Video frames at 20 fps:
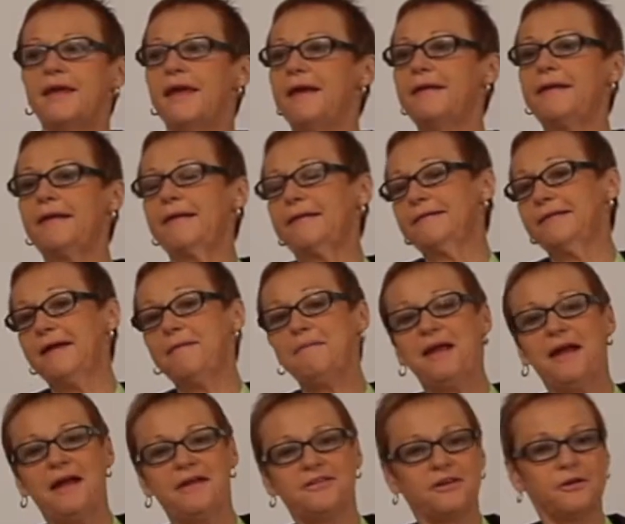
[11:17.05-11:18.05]
Okay, let
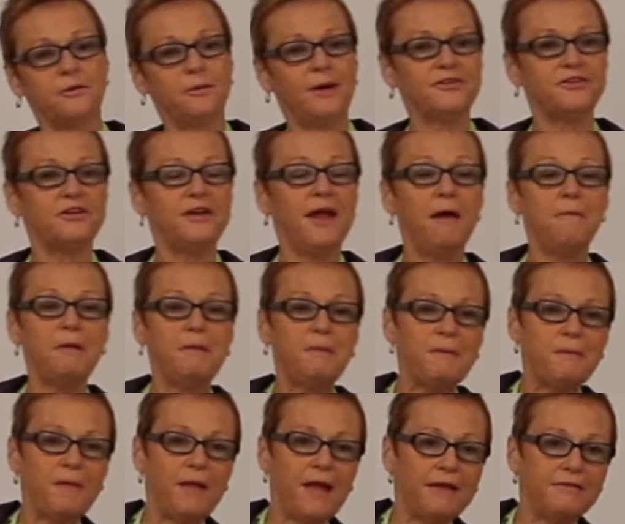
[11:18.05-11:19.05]
me ask a question. How many
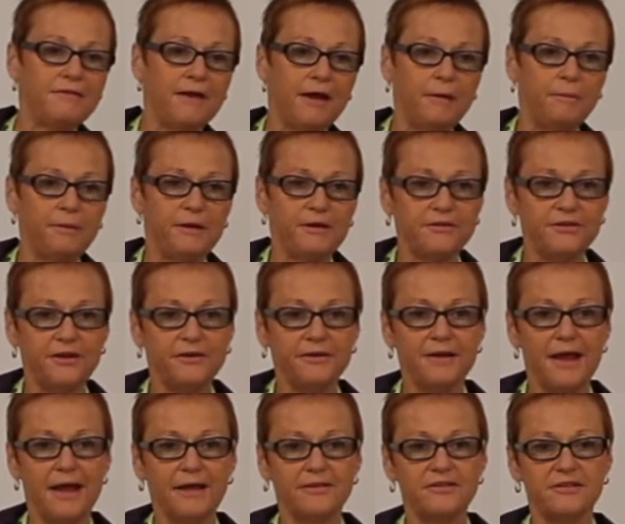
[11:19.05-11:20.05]
people had diabetes here
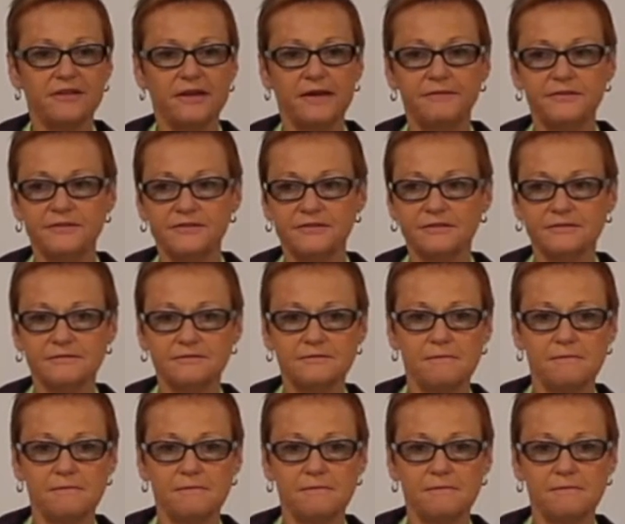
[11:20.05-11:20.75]
and had sleeves?